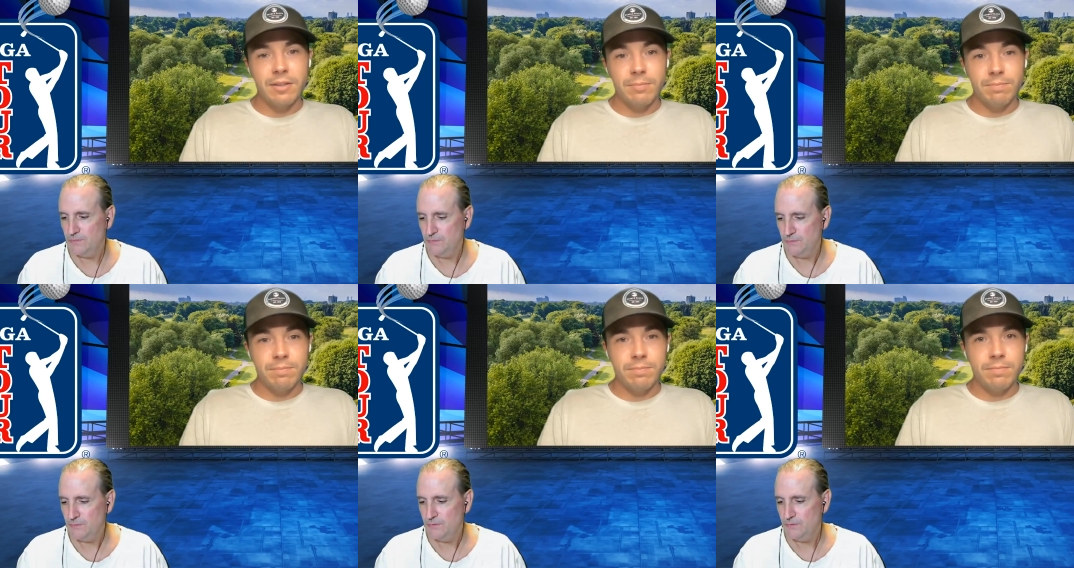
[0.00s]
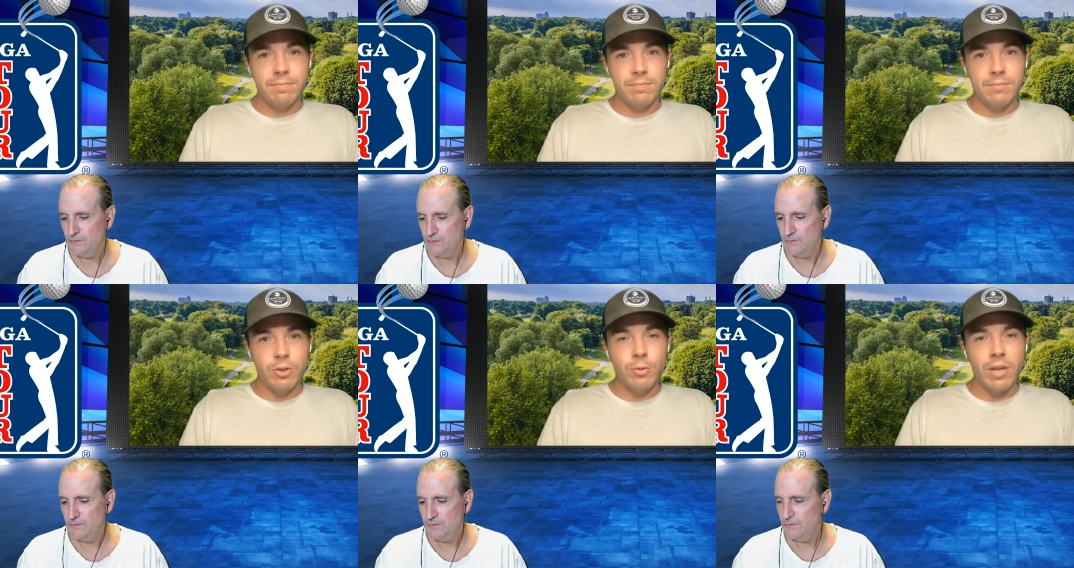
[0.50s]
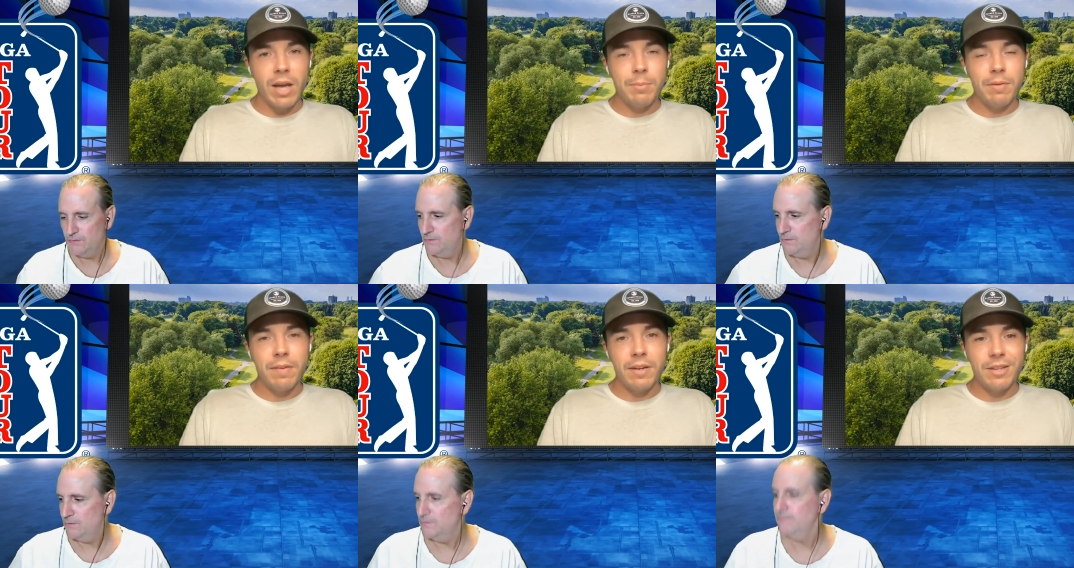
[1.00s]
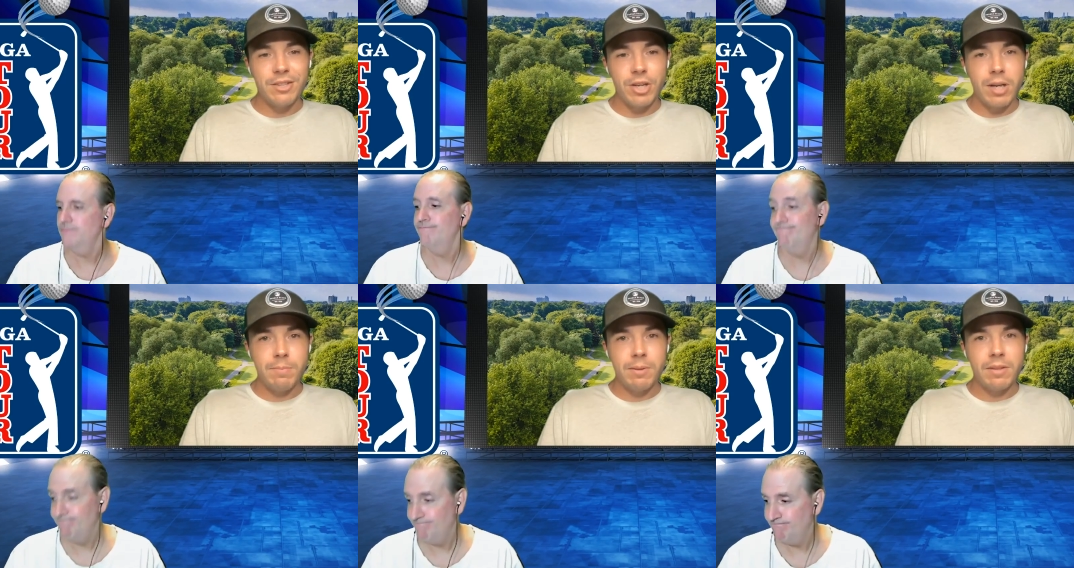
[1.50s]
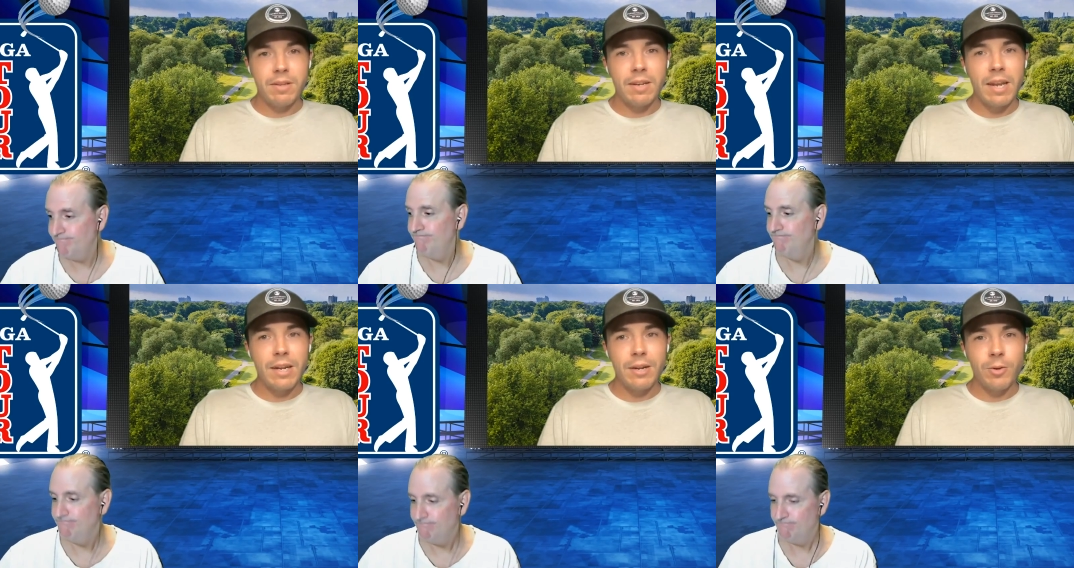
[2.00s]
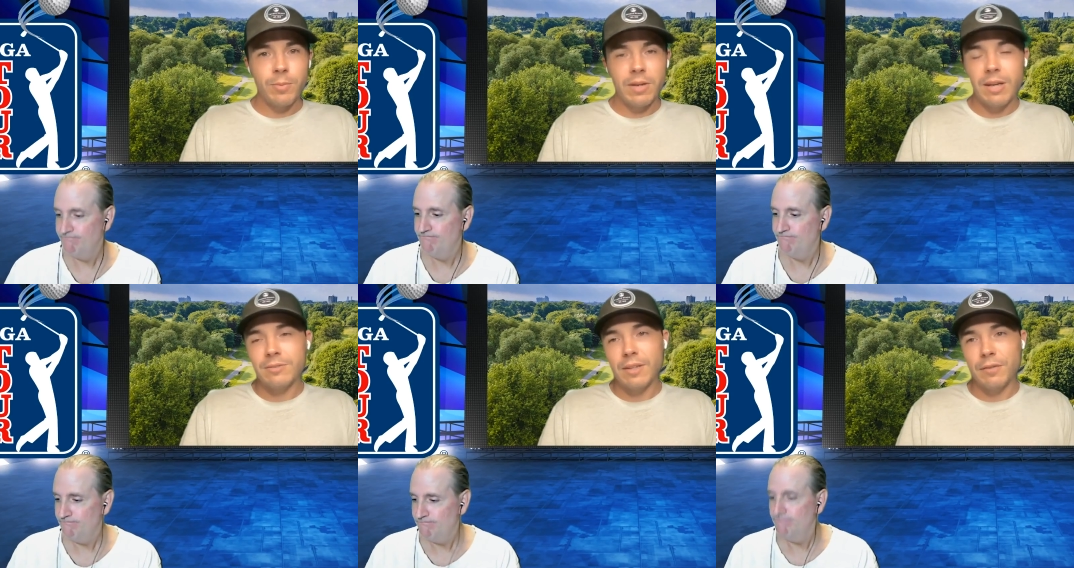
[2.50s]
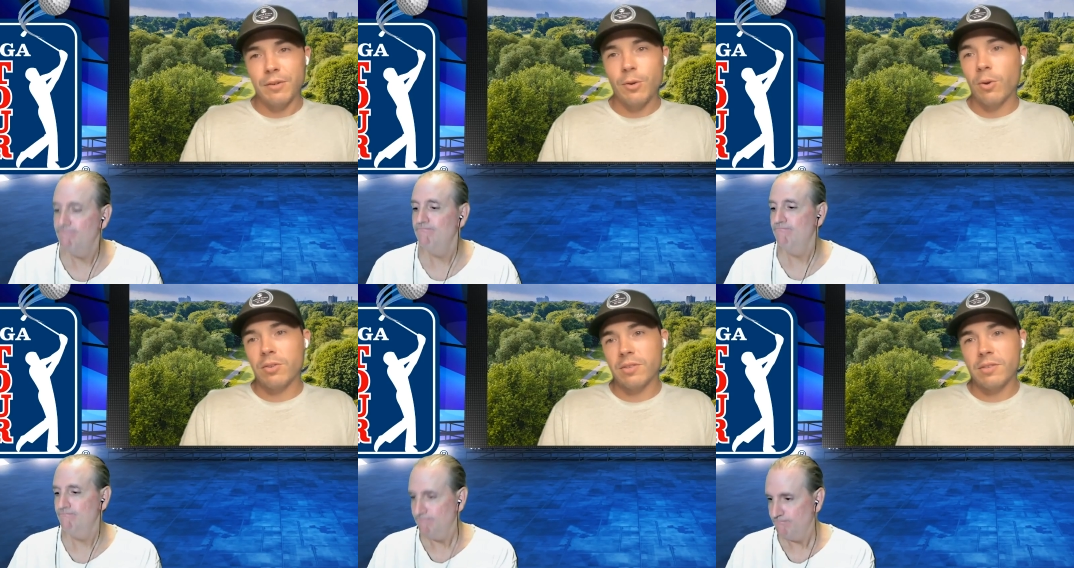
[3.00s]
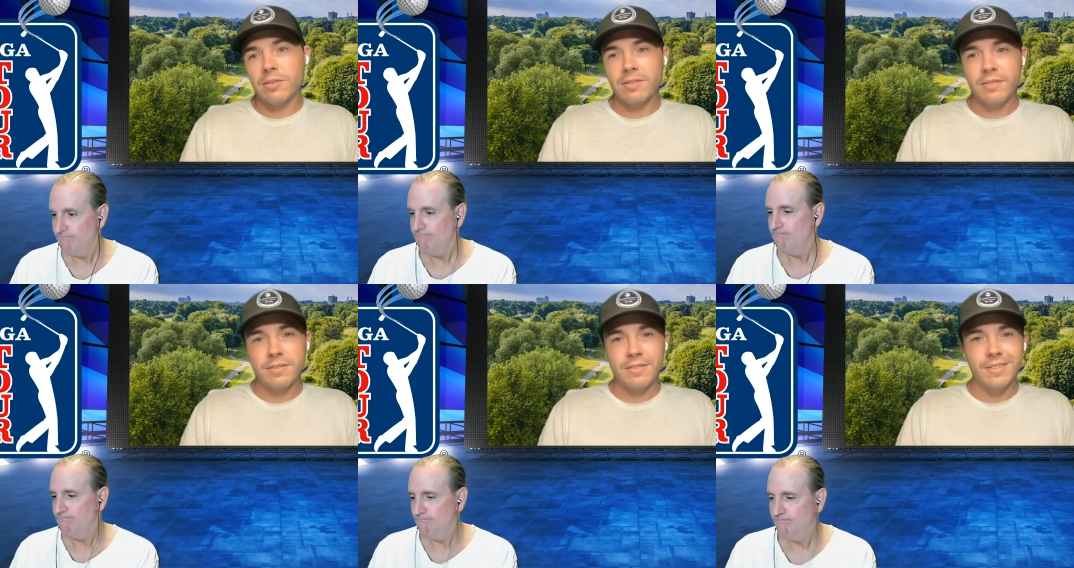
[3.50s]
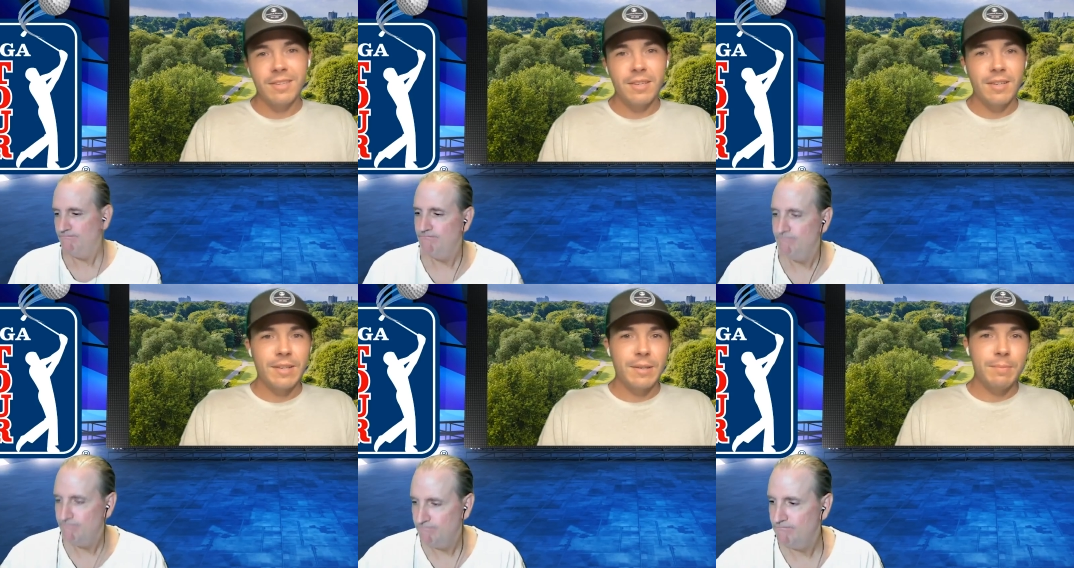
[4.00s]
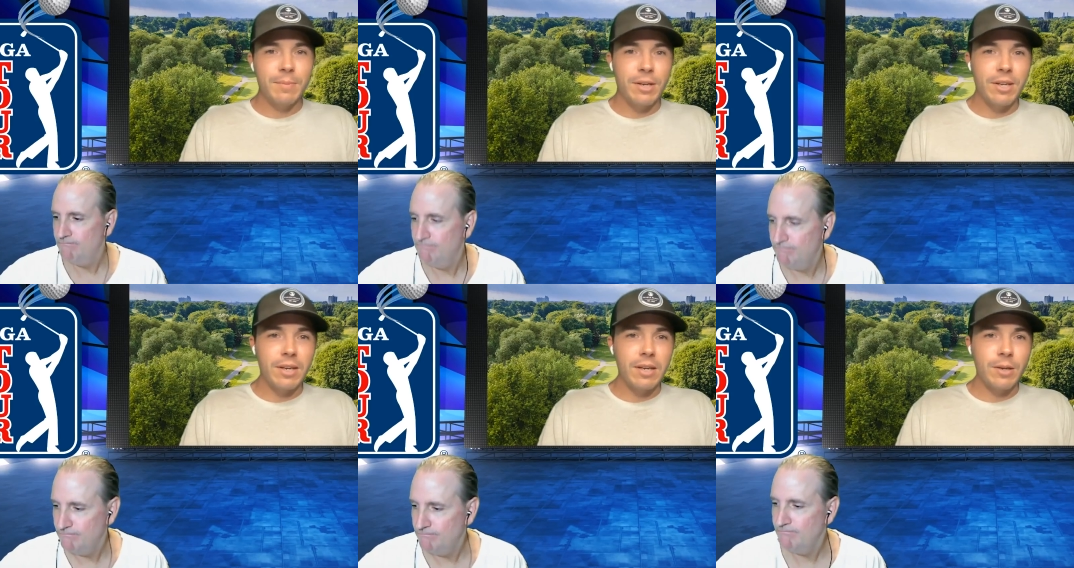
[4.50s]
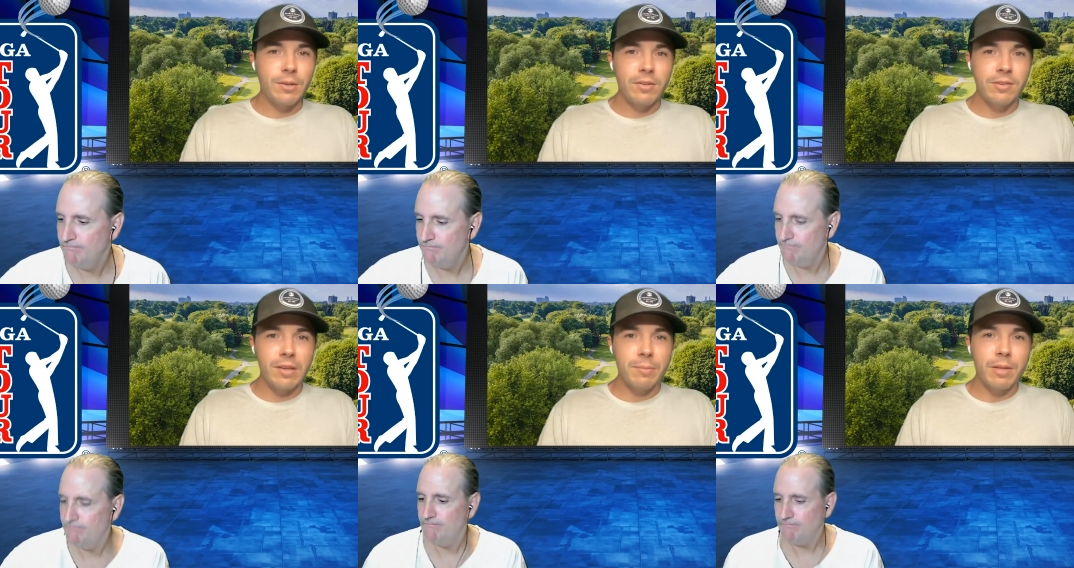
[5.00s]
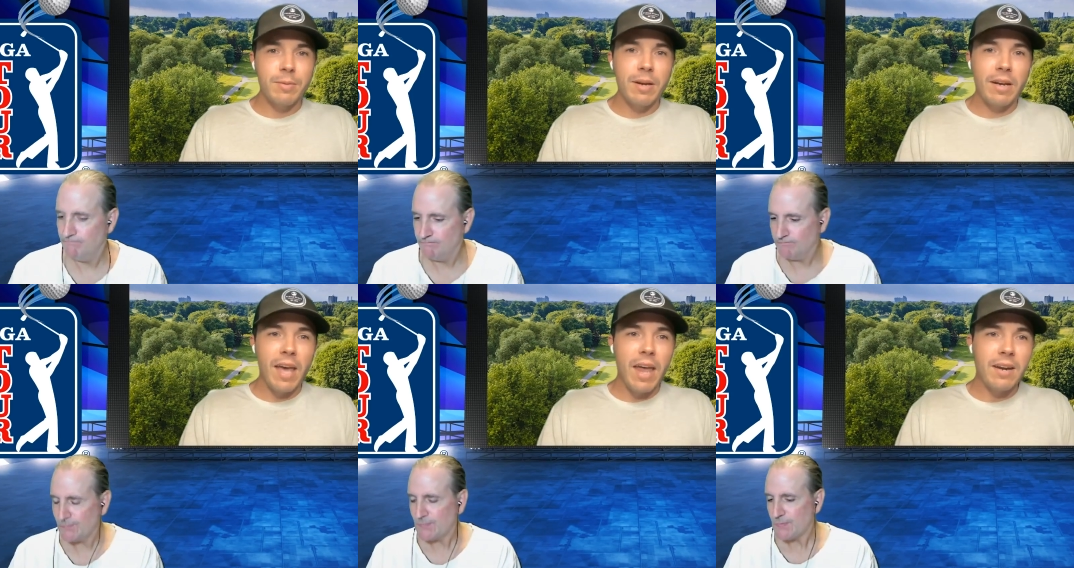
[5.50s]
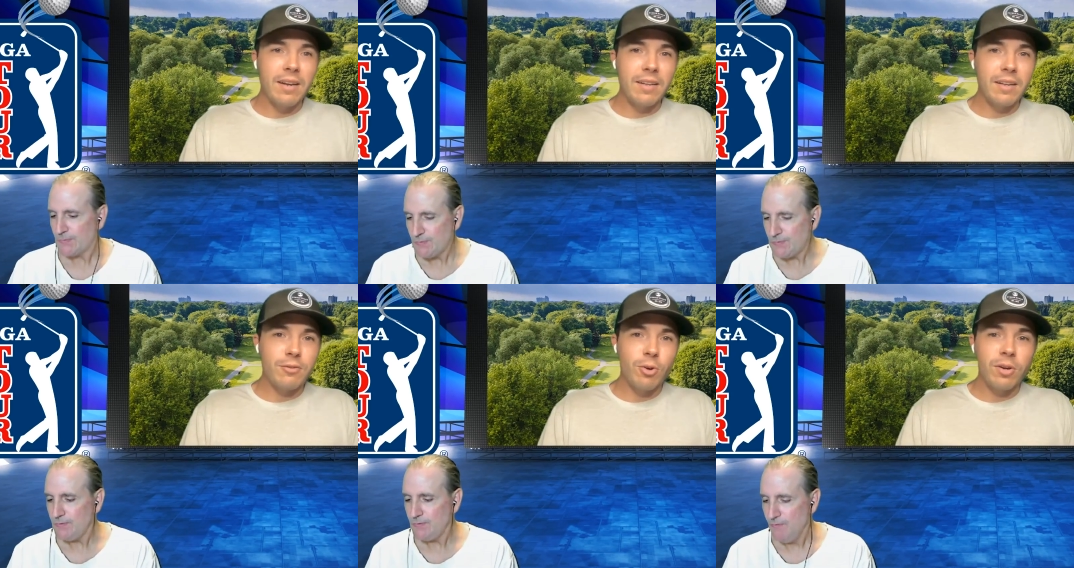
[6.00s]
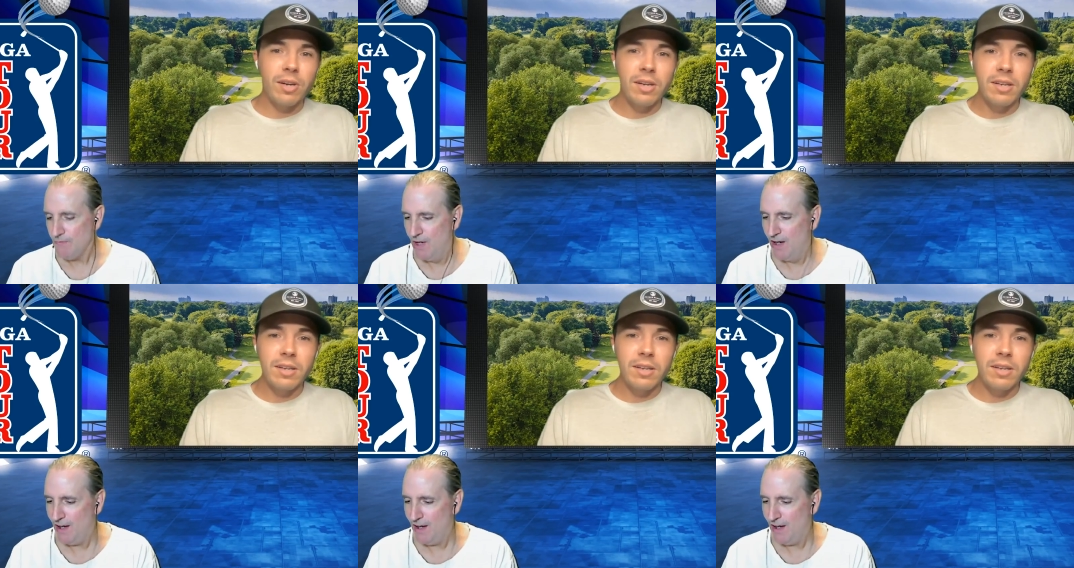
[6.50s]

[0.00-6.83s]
Speaker 1: the two time defending champ at the Canadian Open. Now, it's different courses. But uh, you know, something about Canada that Rory